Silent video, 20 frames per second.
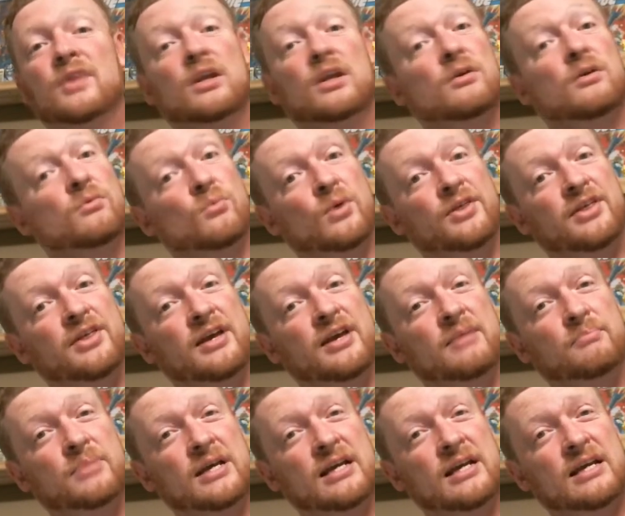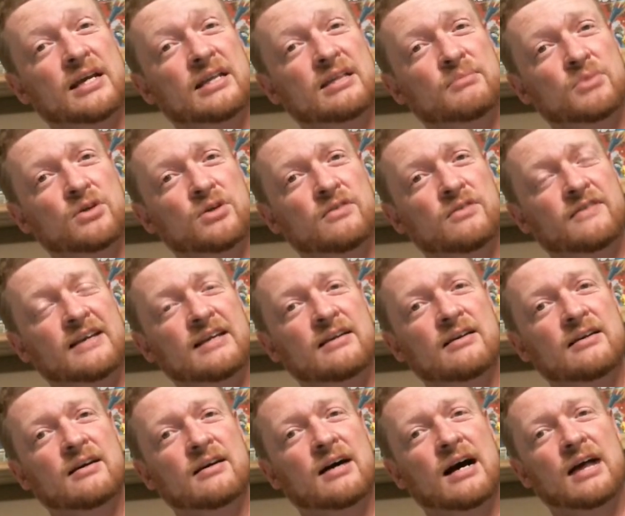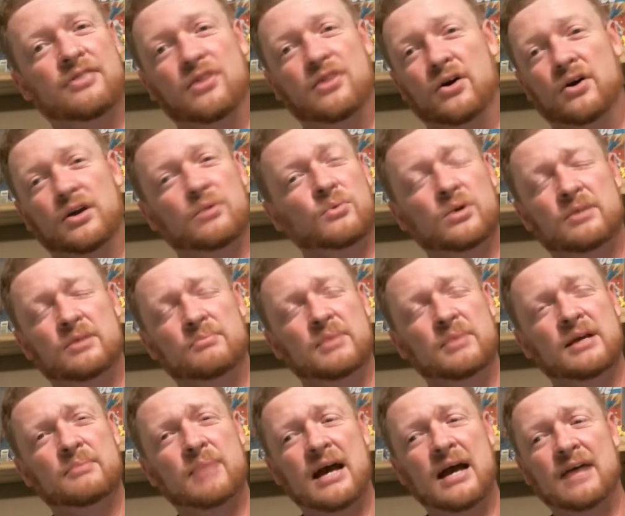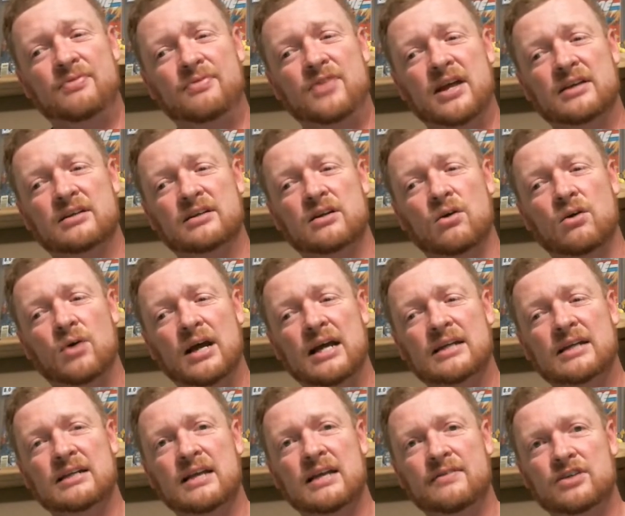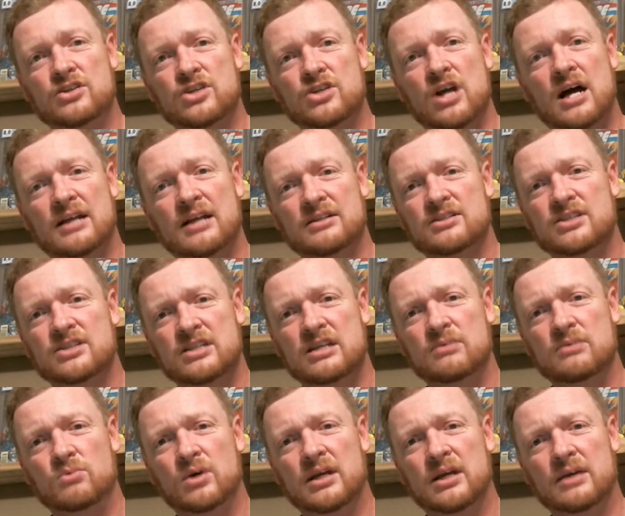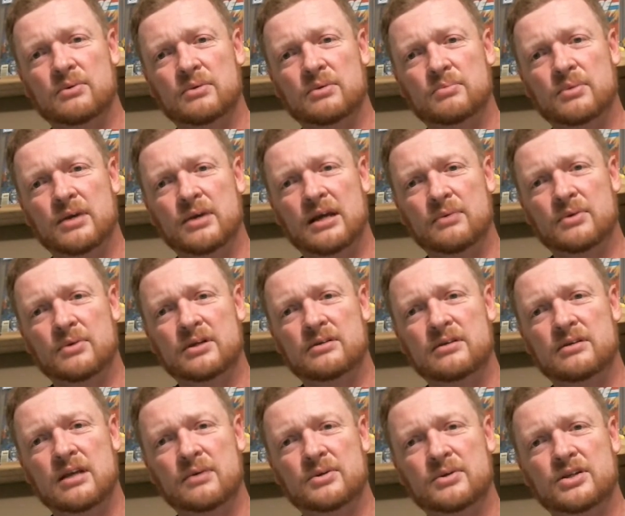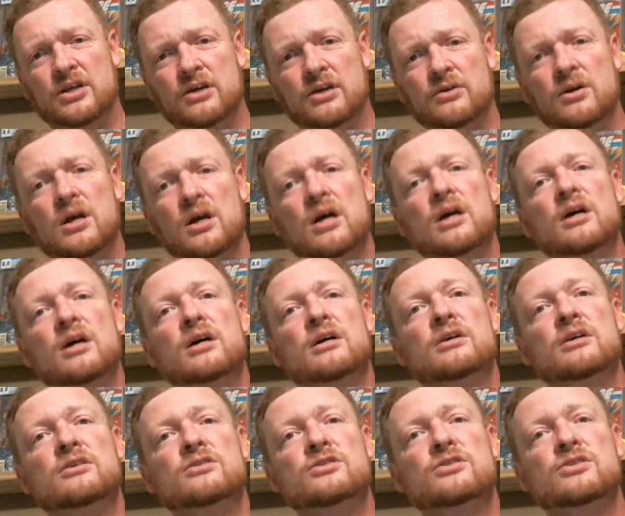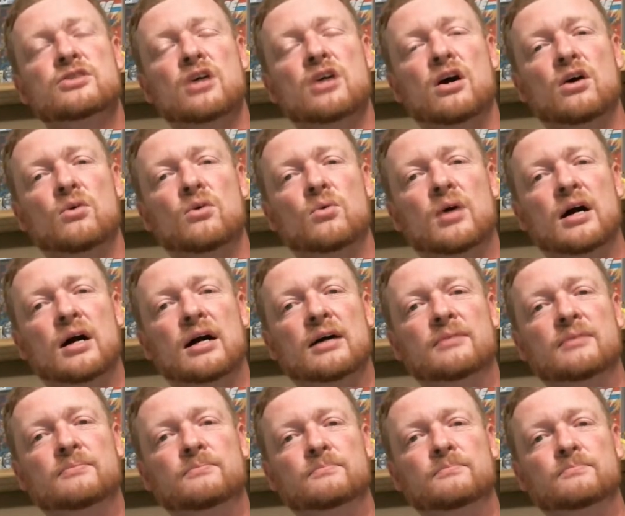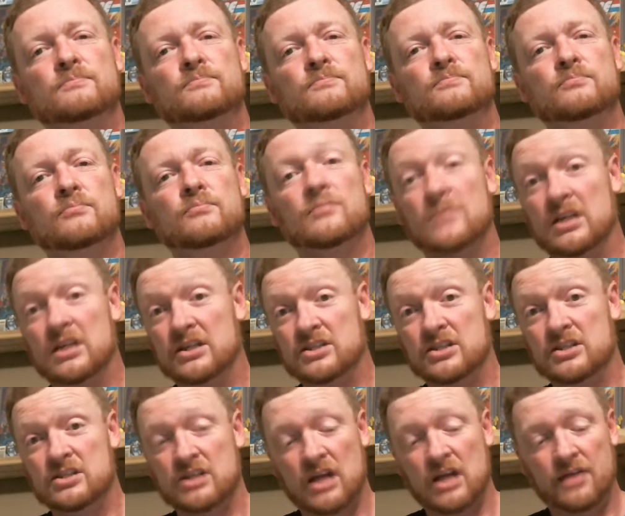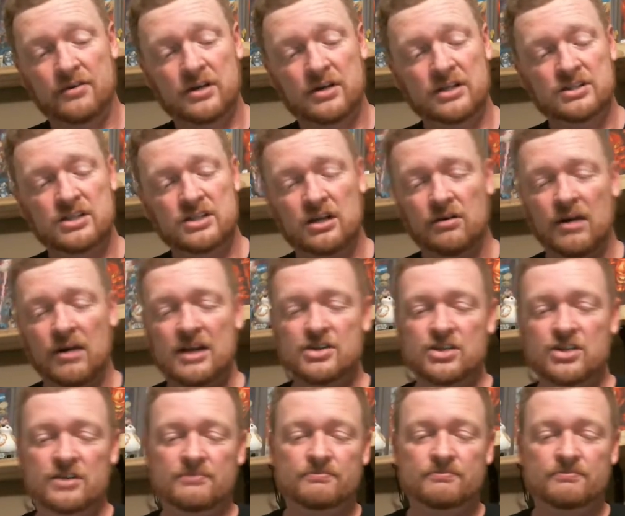With him being in the movie, I thought it wouldn't be a bad thing to go ahead and give it a shot and see what it would do. So this is another consideration.